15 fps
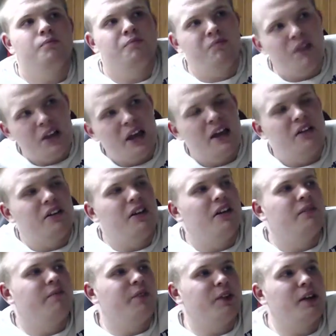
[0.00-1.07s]

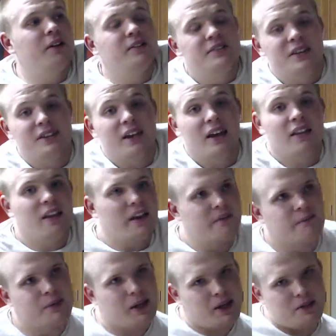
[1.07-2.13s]
Valerian's like that, like,
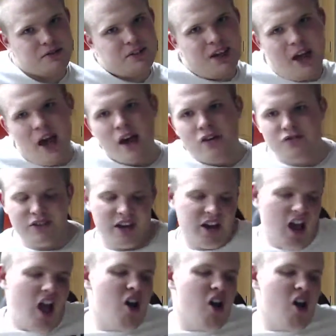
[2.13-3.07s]
Valerian's the guy who's like,